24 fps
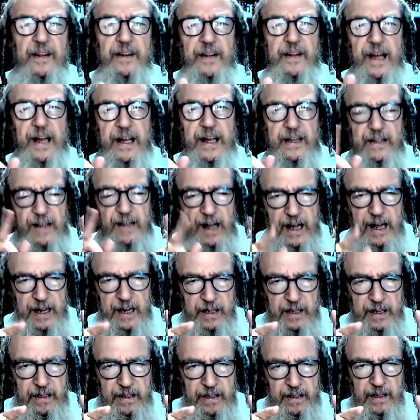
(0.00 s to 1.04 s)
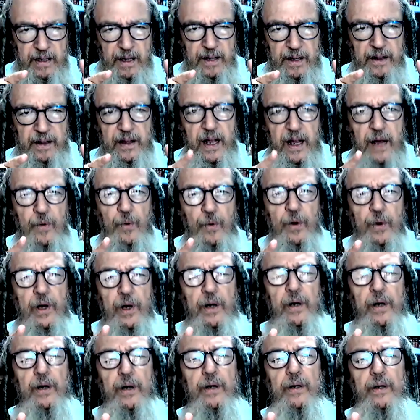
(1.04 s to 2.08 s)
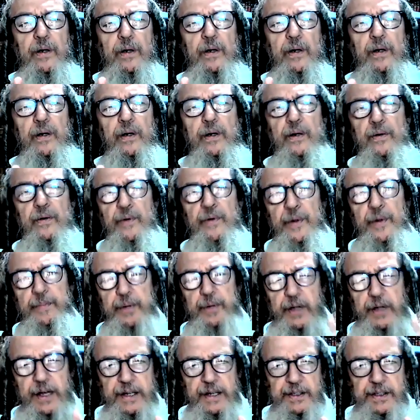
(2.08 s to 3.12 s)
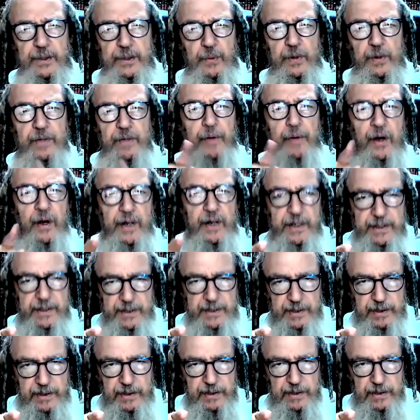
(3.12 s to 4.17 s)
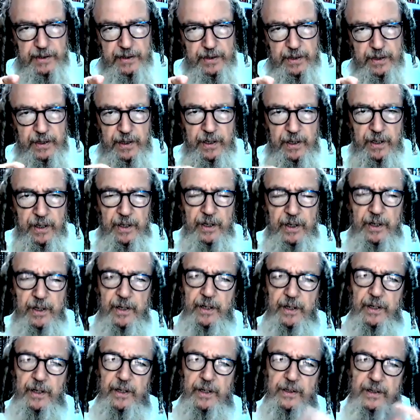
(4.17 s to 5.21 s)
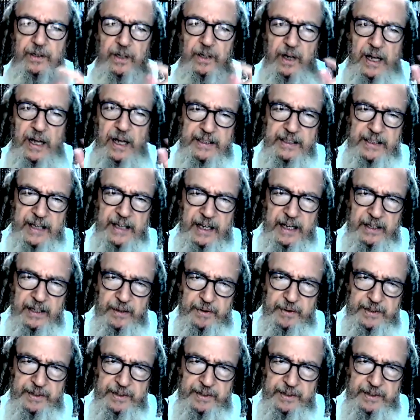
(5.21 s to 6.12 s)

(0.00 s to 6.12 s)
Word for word: They died and they were replaced with Boaz. The last hey, the